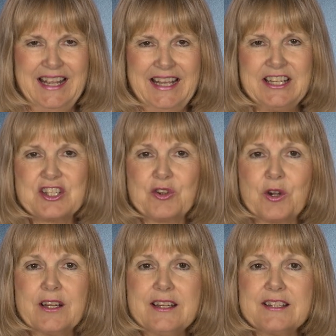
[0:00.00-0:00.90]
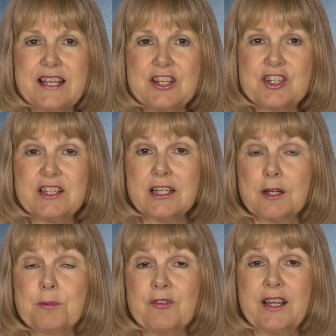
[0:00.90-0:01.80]
and is an organization that
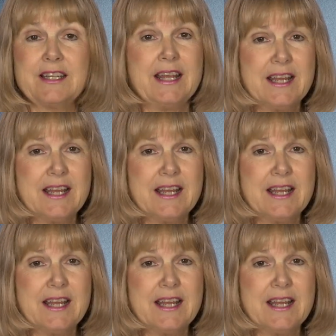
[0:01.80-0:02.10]
can provide